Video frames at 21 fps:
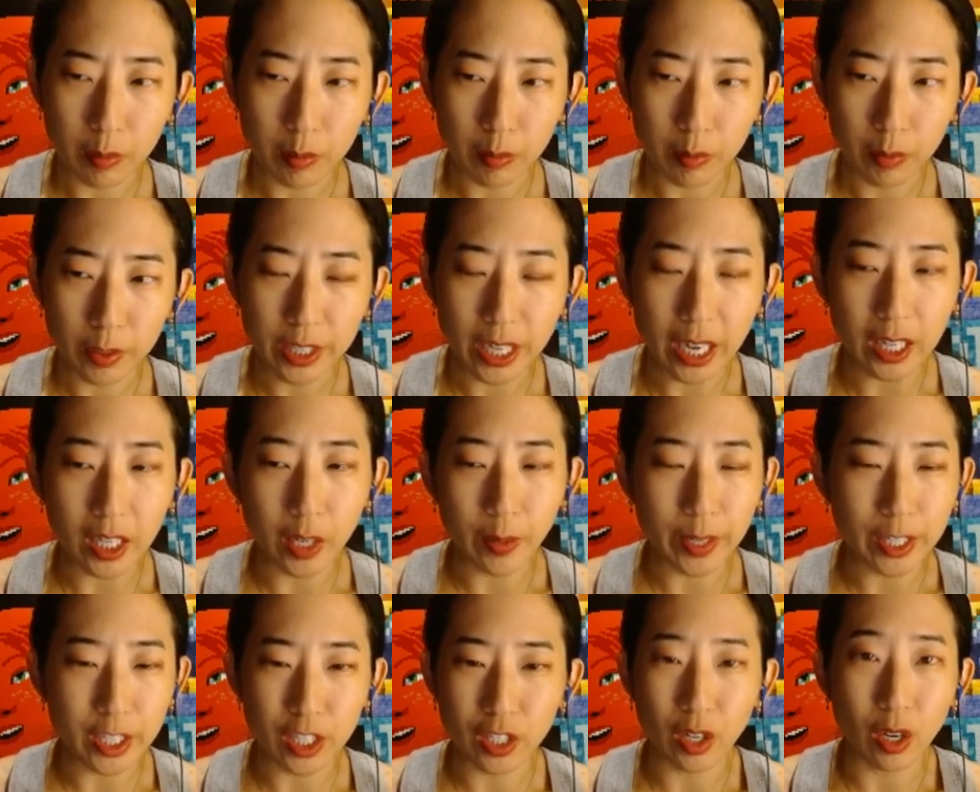yellow
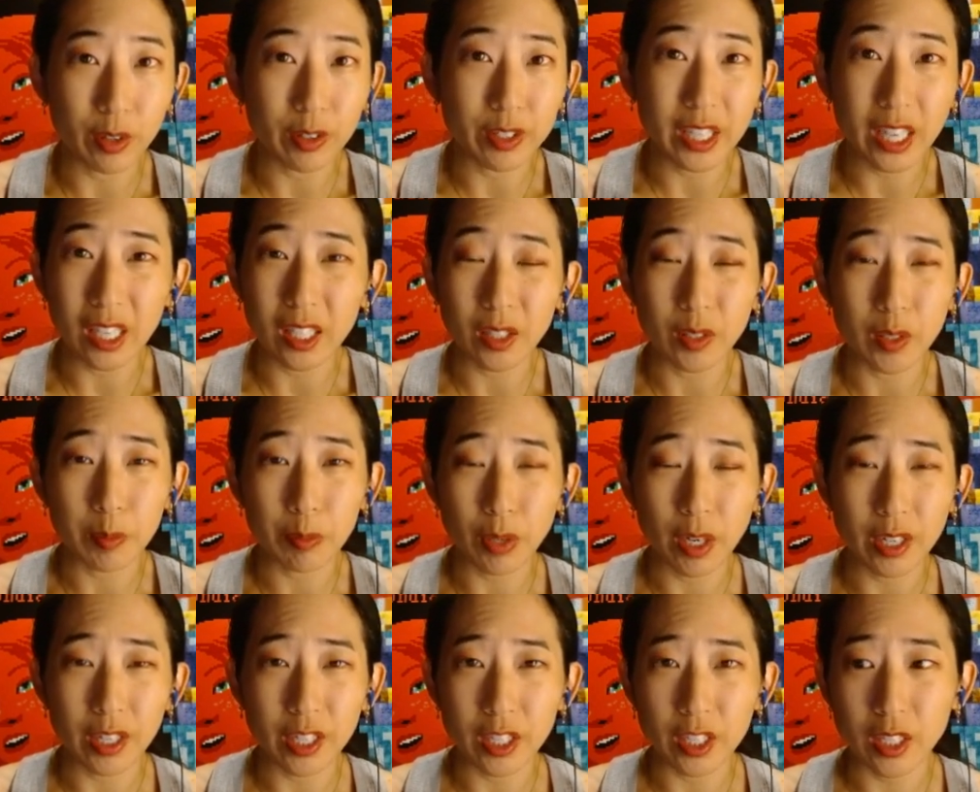I just call yellow, and
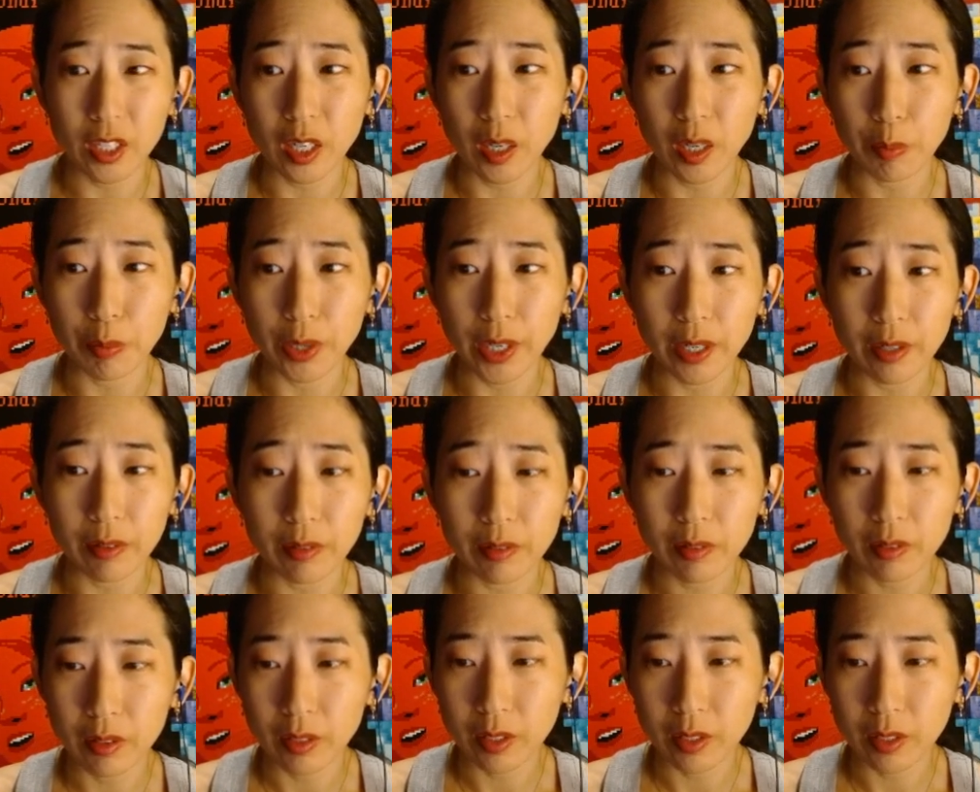brown I just call brown.